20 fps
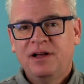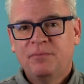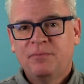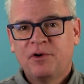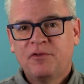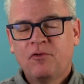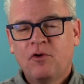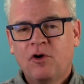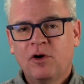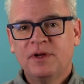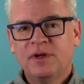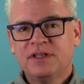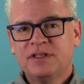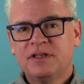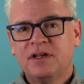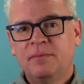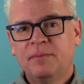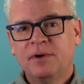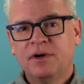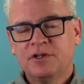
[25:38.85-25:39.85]
performance
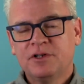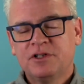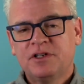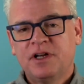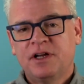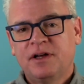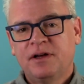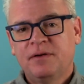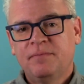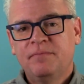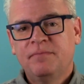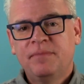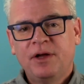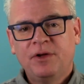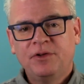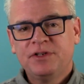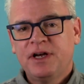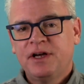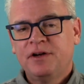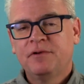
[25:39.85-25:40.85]
numbers
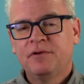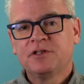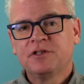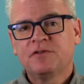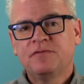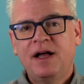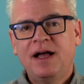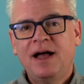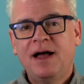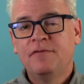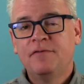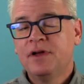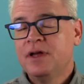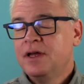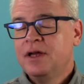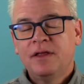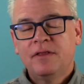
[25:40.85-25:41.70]
built on RISC-V.